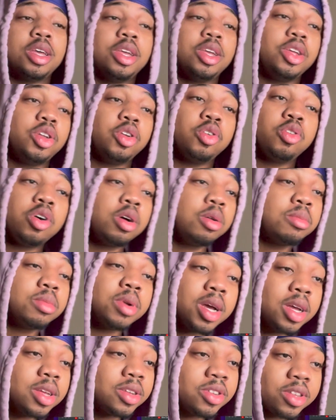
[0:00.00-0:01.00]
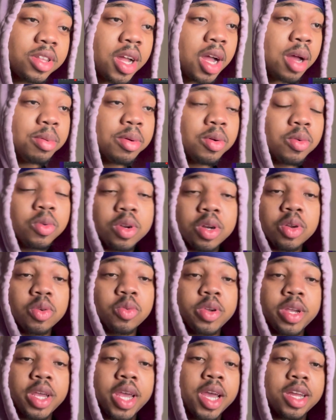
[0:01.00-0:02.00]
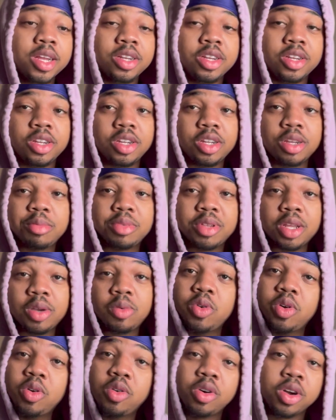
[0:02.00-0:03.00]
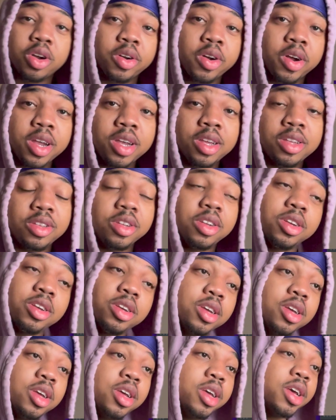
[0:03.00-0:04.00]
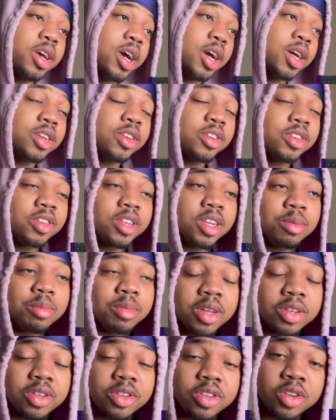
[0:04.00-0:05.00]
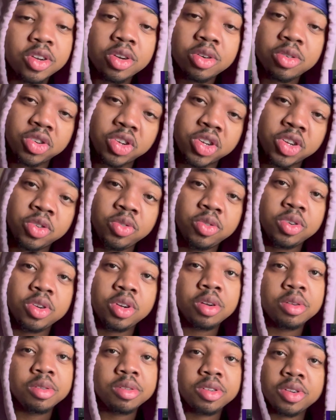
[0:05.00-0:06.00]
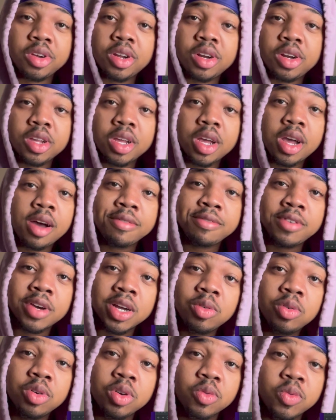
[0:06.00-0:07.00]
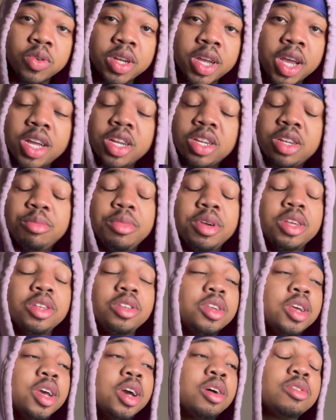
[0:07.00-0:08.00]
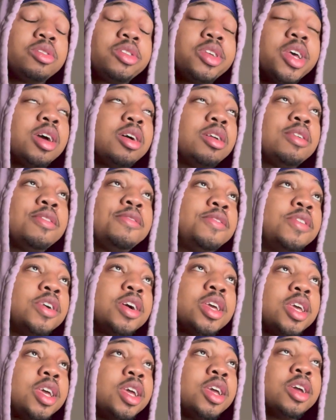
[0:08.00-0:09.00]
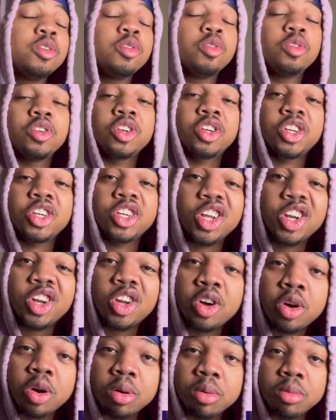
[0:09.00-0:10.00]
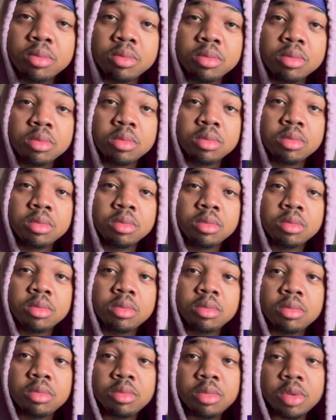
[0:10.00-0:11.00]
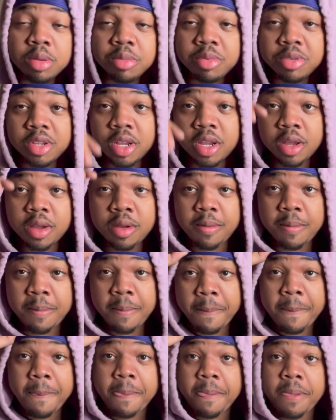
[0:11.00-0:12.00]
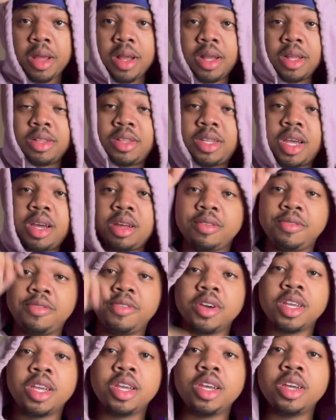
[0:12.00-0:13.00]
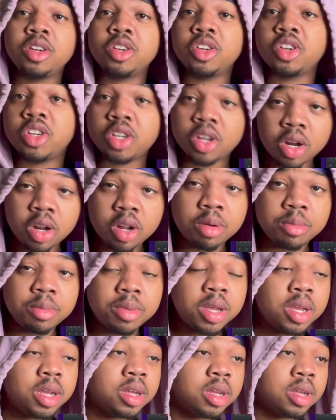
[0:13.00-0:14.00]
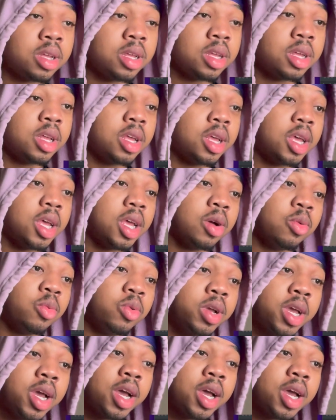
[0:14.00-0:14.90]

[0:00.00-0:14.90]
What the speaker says: You know I'm not stopping with the reaction, you know what I'm saying? We're going crazy. I just seen my subs shooting up, so I know y'all fucking with the reaction, man. So y'all tap the fuck in or shut up. You know what I'm saying? Tap the fuck in and shut up, man. Yeah, we